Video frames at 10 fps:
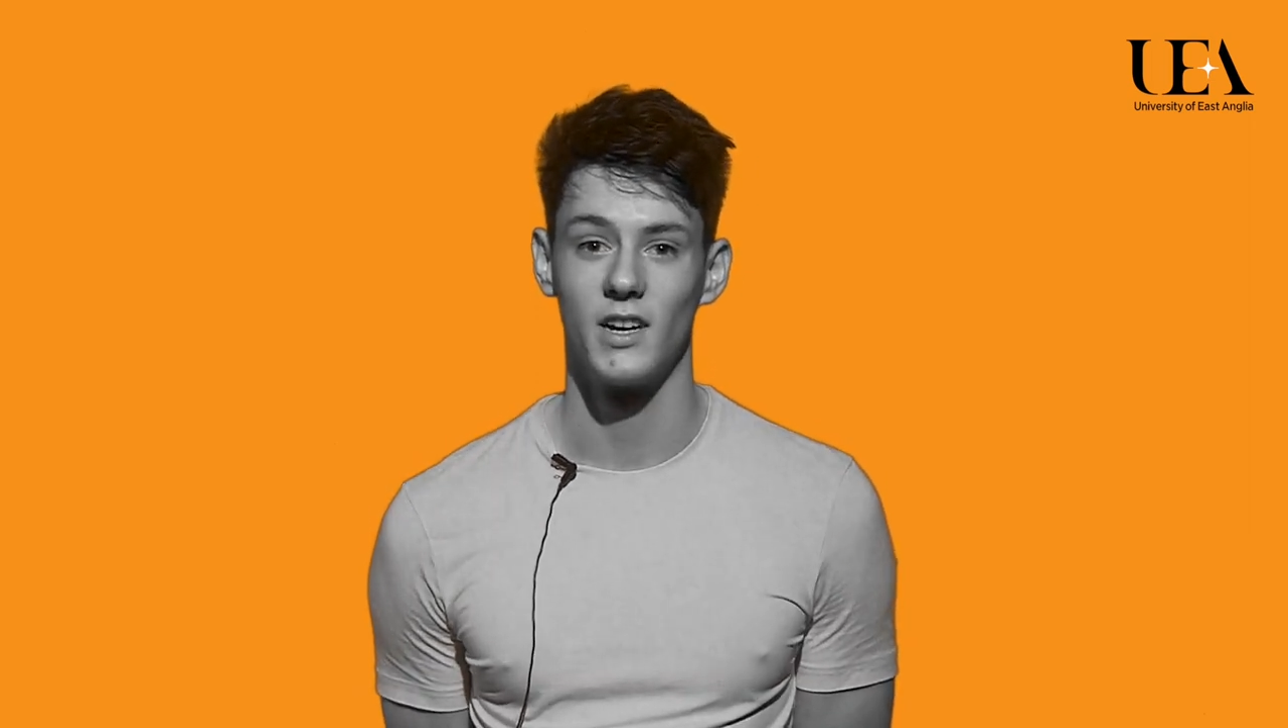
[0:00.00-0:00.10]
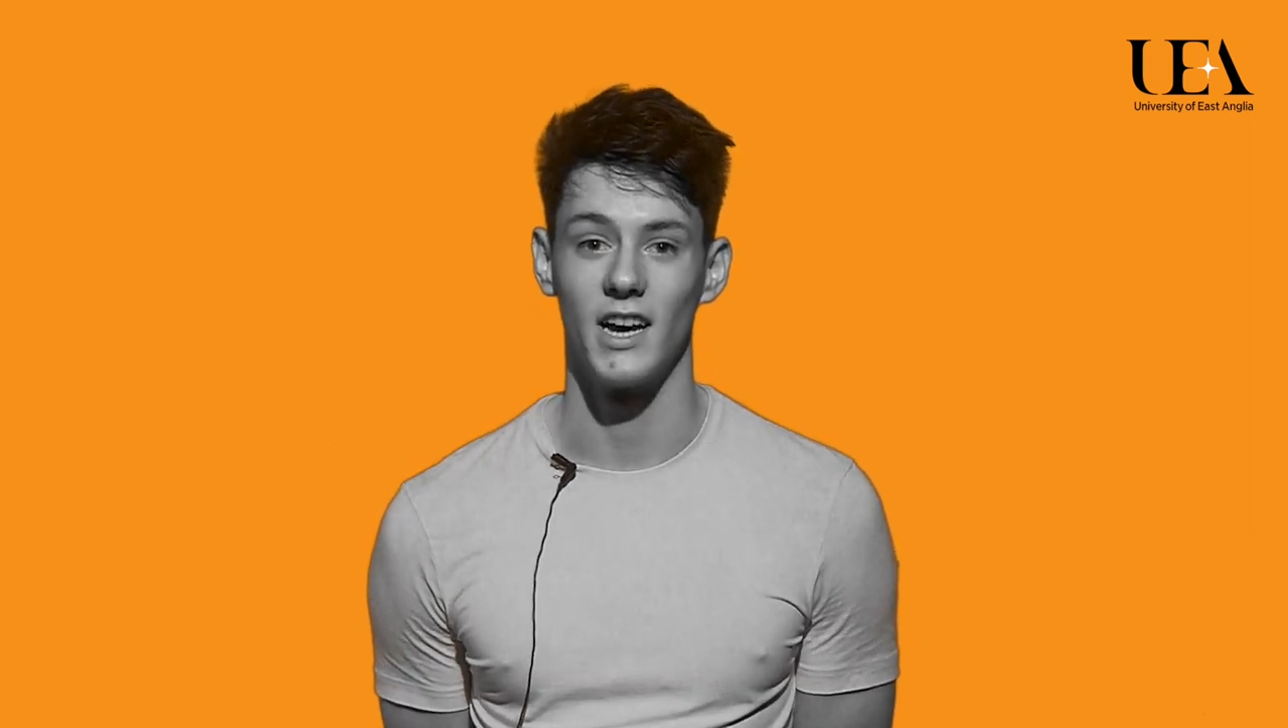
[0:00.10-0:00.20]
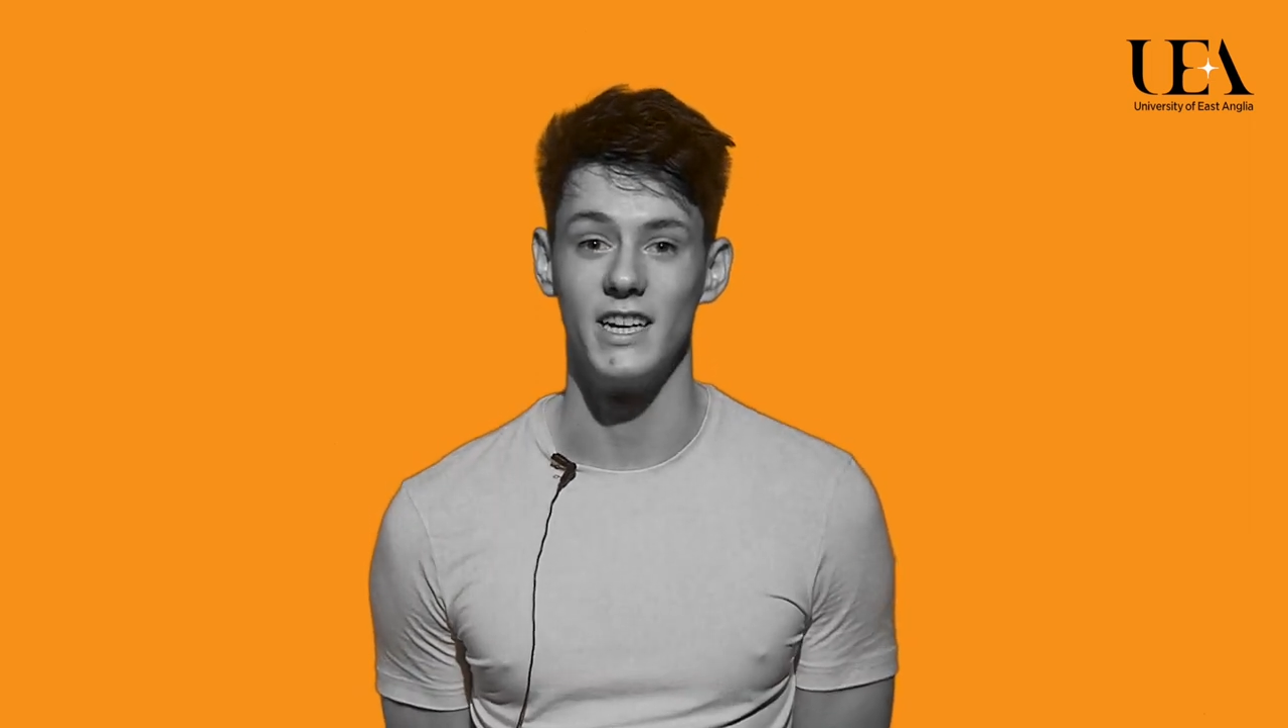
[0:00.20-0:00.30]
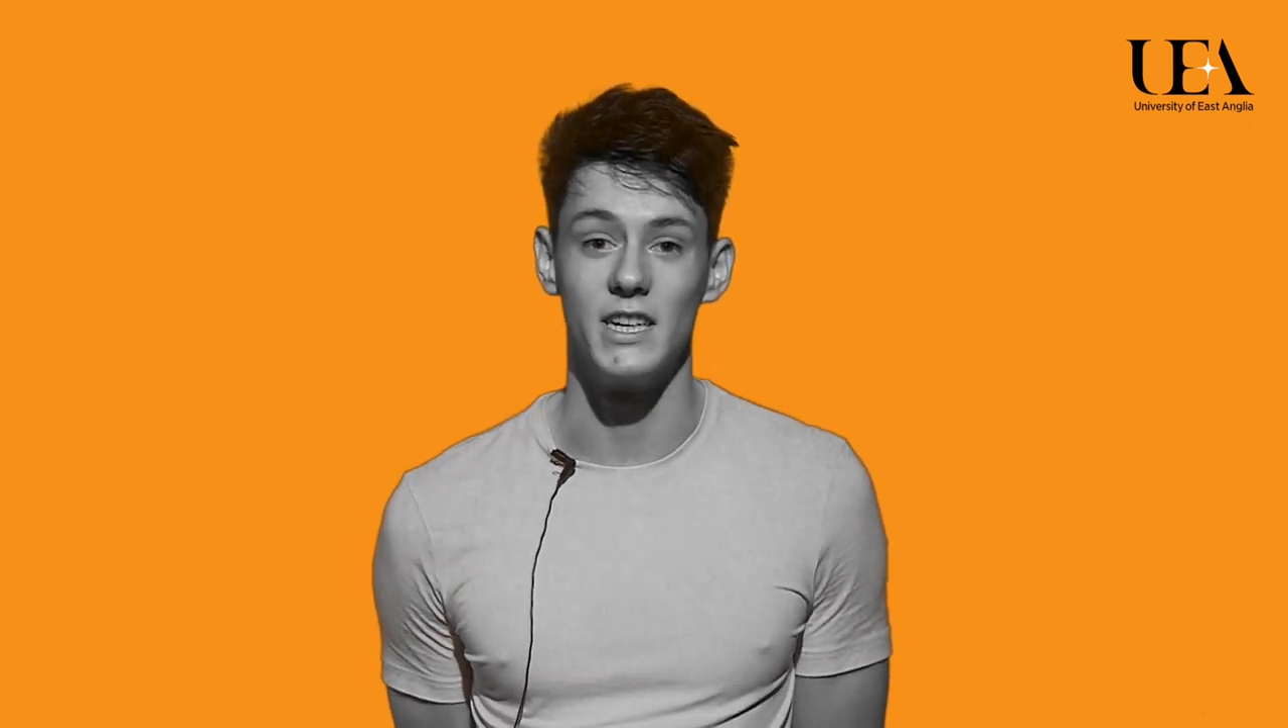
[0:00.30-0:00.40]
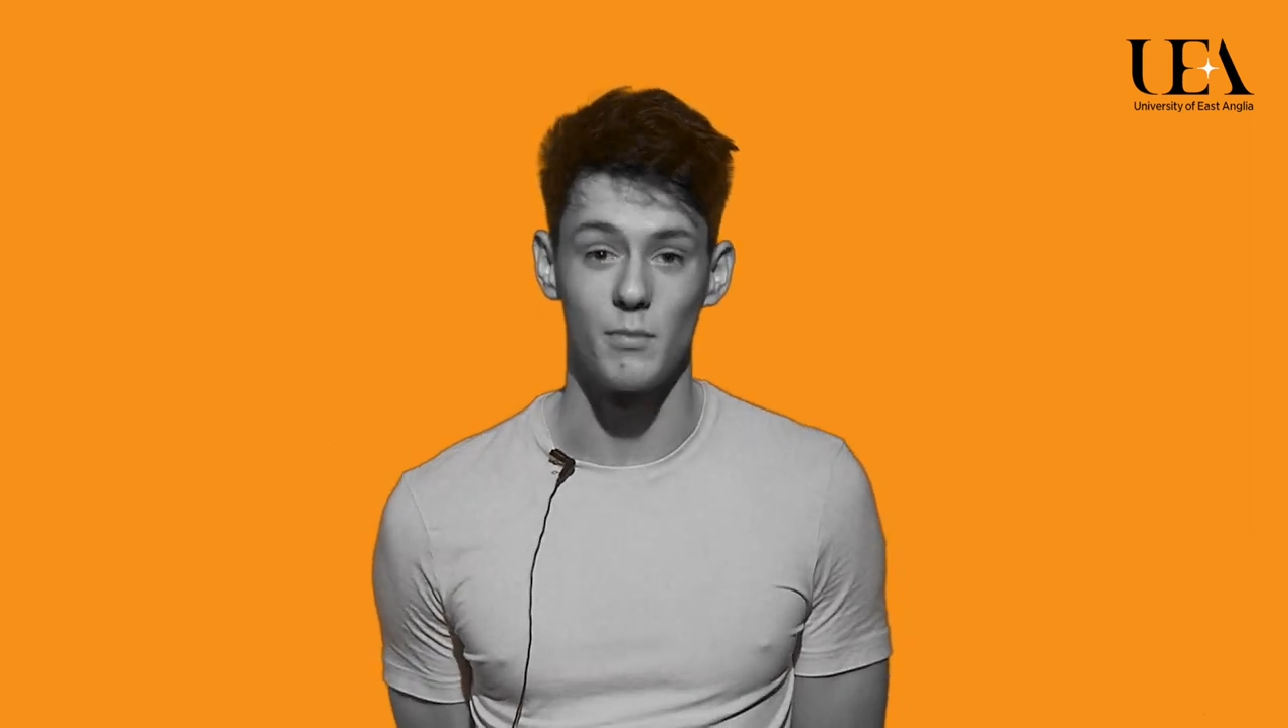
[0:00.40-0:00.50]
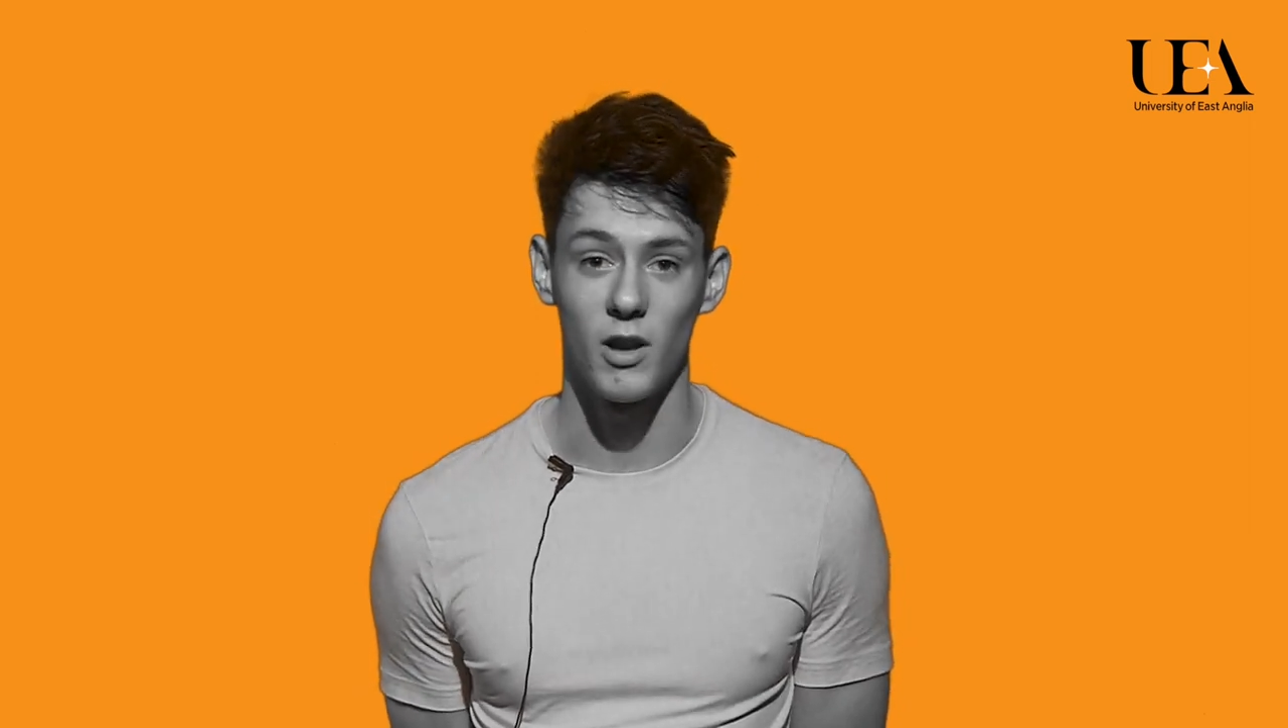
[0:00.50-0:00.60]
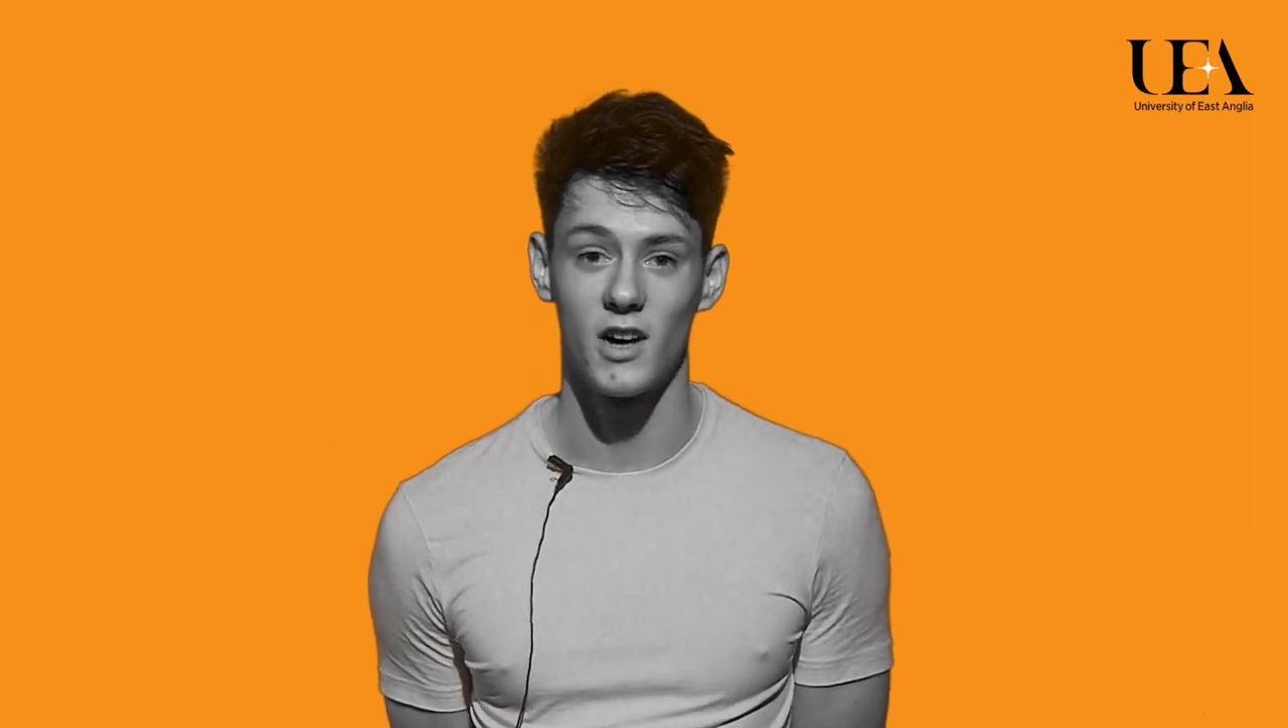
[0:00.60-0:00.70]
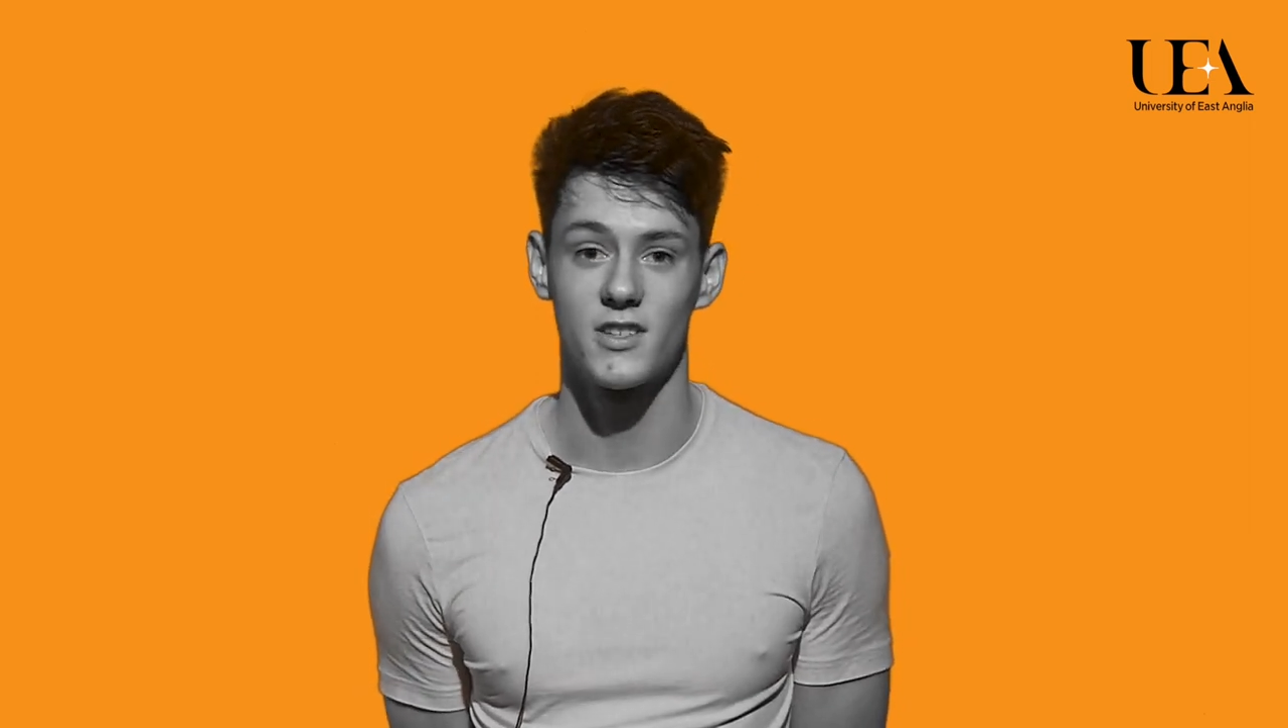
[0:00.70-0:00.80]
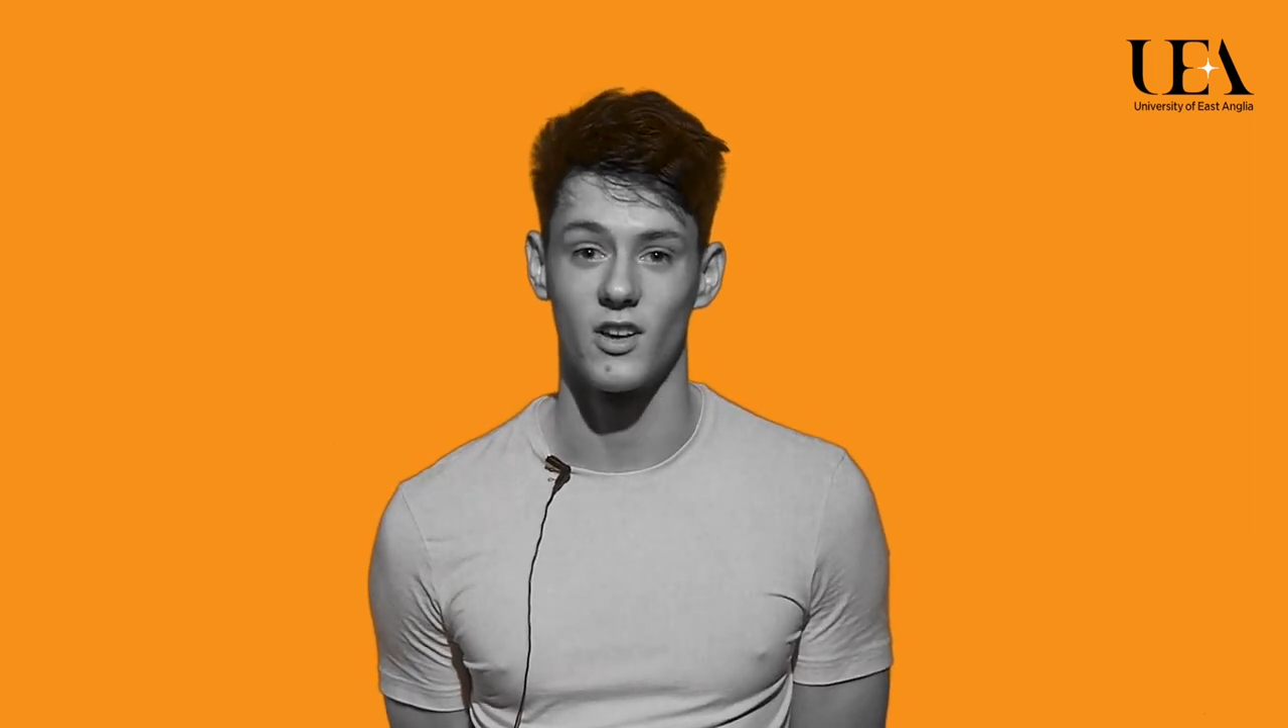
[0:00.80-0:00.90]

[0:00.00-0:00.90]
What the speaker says: and need a plug